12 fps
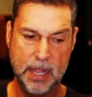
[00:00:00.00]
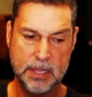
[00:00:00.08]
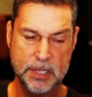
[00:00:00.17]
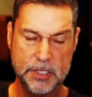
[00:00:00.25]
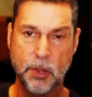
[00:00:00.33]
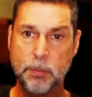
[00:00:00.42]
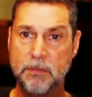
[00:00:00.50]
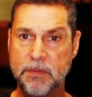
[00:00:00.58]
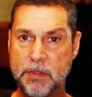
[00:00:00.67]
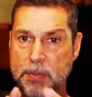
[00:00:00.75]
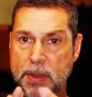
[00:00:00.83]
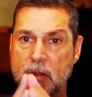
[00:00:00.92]
the top of
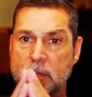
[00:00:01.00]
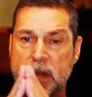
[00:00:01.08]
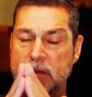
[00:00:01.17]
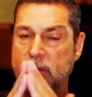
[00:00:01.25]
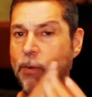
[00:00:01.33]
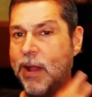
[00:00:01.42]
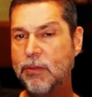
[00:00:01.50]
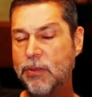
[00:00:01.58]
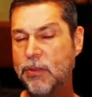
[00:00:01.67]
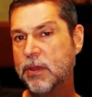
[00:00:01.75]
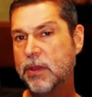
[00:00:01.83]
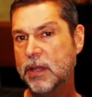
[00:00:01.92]
the pyramid of
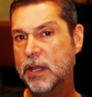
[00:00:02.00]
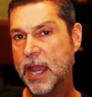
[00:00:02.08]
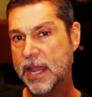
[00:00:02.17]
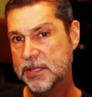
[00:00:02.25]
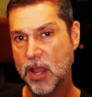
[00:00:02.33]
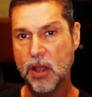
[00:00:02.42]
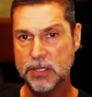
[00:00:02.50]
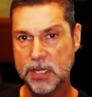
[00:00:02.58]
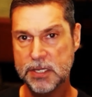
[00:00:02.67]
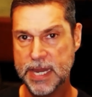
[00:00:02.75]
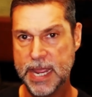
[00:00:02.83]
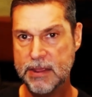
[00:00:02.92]
wealth, as art
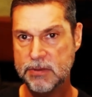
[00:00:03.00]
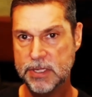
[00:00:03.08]
does now.